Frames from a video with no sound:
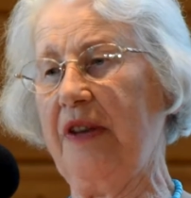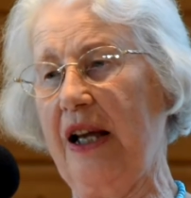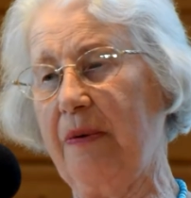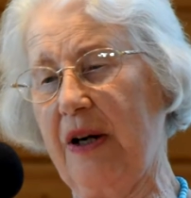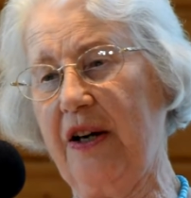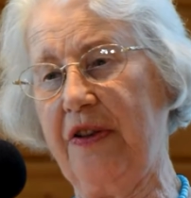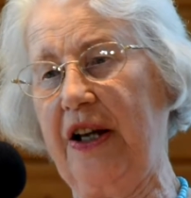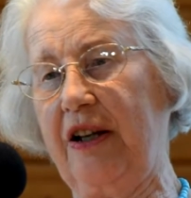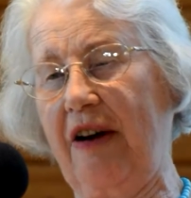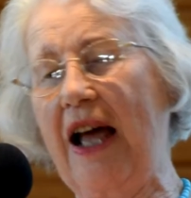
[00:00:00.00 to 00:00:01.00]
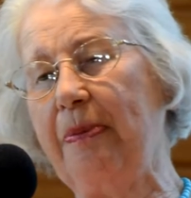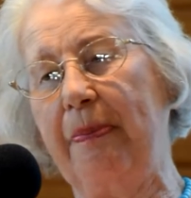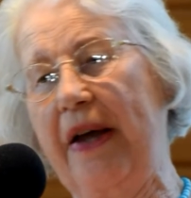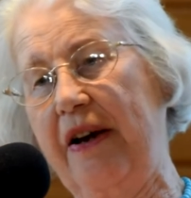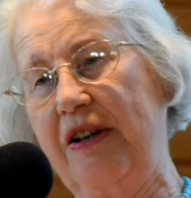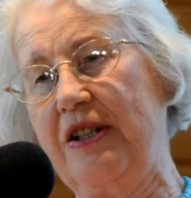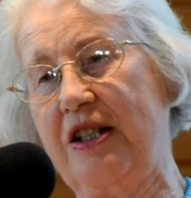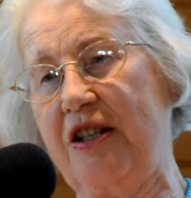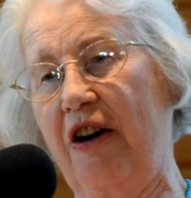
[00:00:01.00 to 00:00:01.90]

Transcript: They were the grandparents